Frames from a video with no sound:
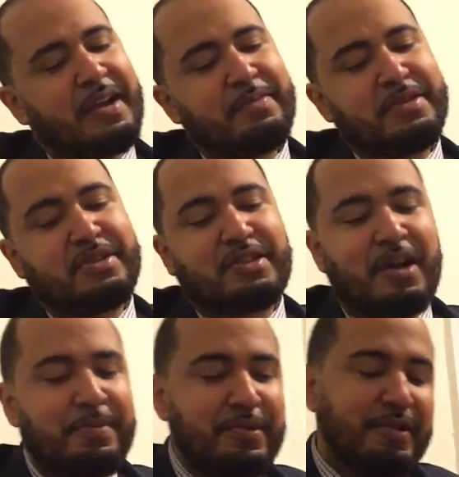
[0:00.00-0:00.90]
I could be
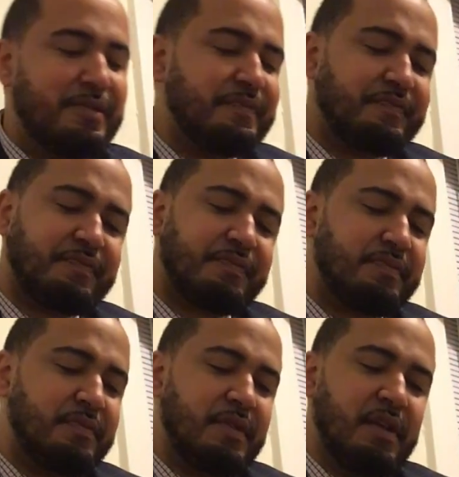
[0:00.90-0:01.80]
stubborn,
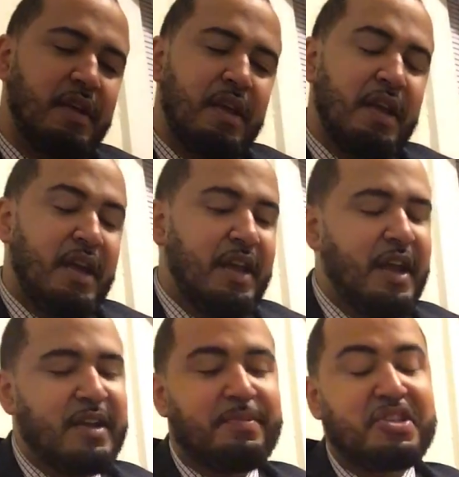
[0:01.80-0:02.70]
and
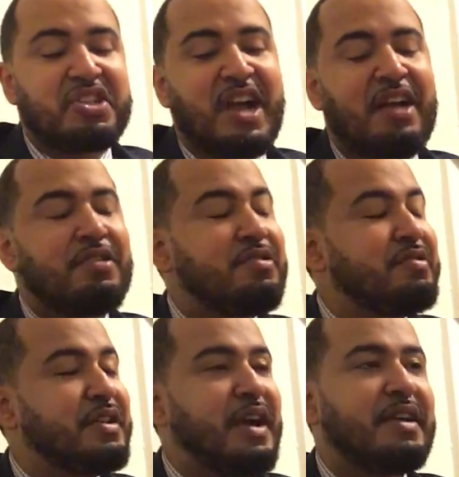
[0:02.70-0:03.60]
I could be
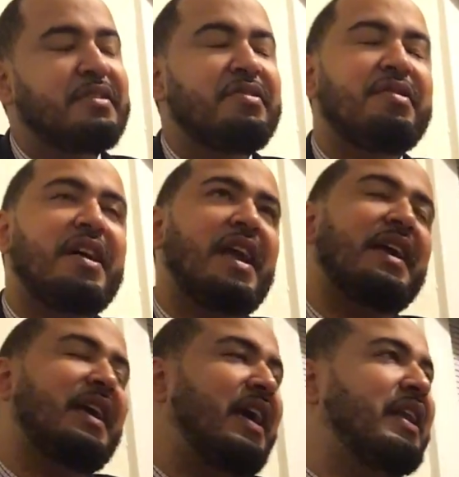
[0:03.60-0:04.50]
shallow, and I, you know, and I
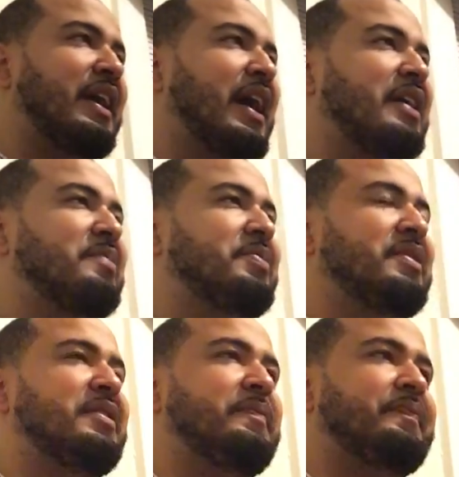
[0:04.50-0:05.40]
get like I could
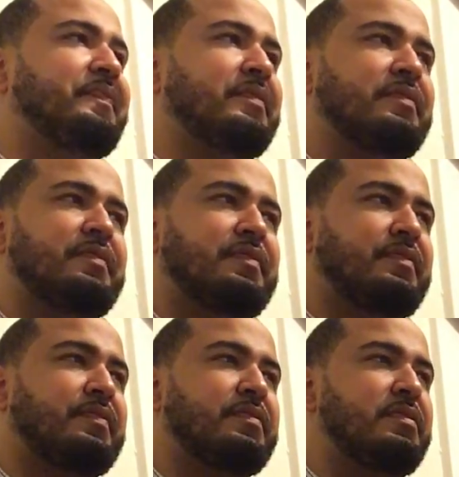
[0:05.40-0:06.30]
be,
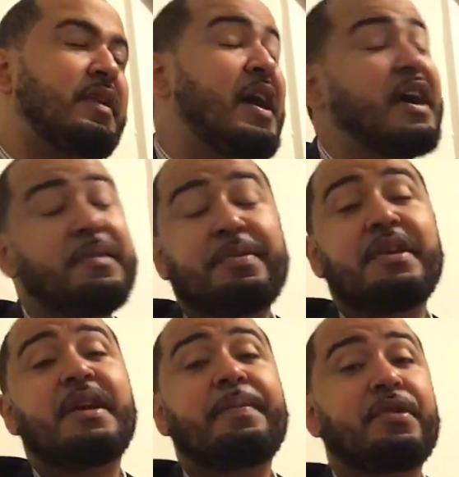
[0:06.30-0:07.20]
I could
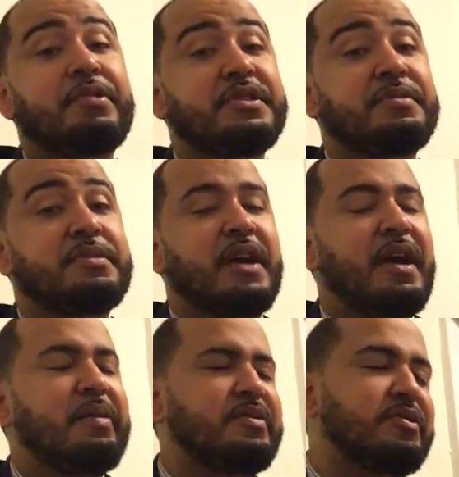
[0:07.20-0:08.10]
be a hypocrite
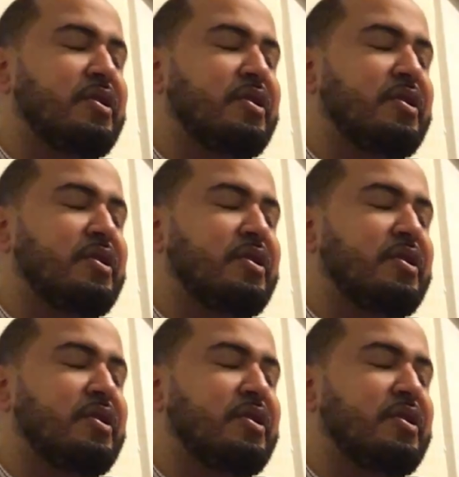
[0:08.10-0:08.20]
sometimes.